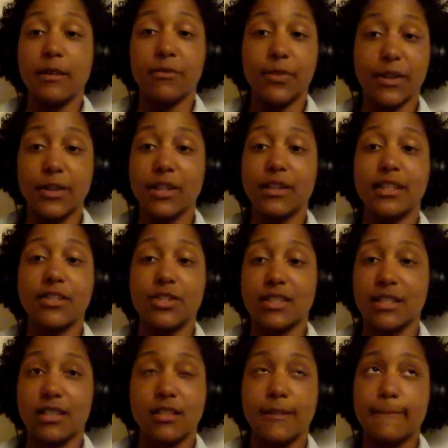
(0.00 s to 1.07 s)
I'm very good at
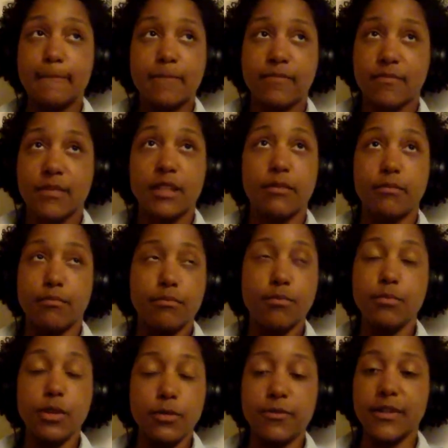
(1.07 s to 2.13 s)
just
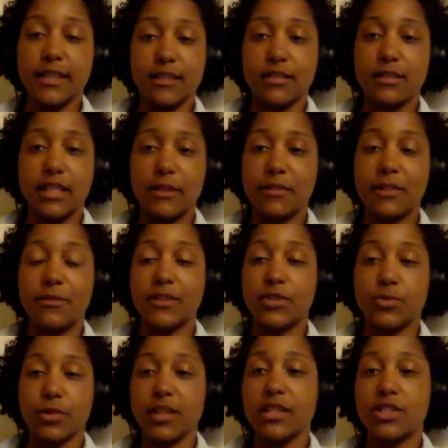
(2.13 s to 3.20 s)
moving, even if
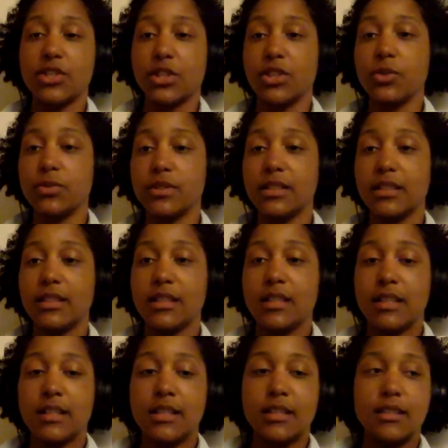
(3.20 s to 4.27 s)
it's really slowly.
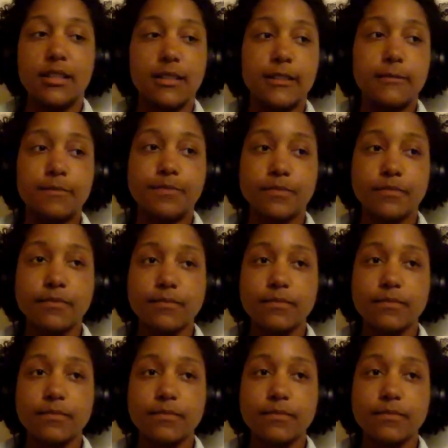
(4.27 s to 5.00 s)
Mm.